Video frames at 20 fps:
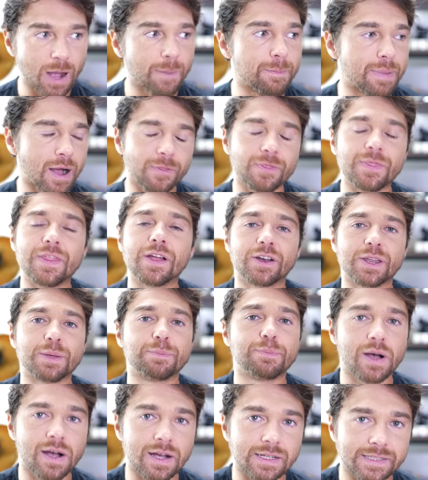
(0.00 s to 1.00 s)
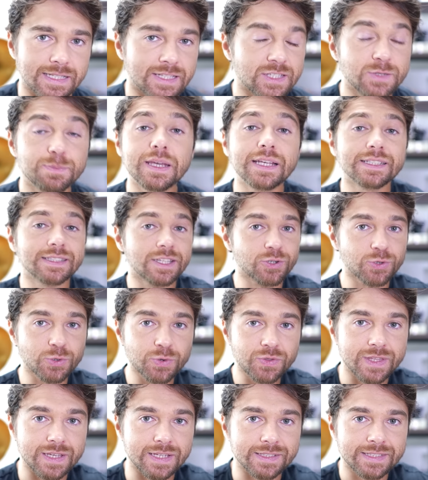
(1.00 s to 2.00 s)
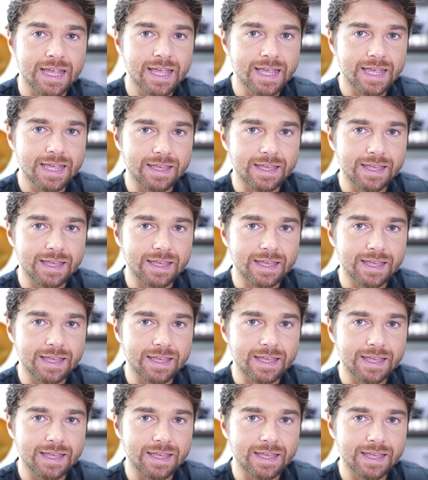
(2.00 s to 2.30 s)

about their deposits, because the truth is,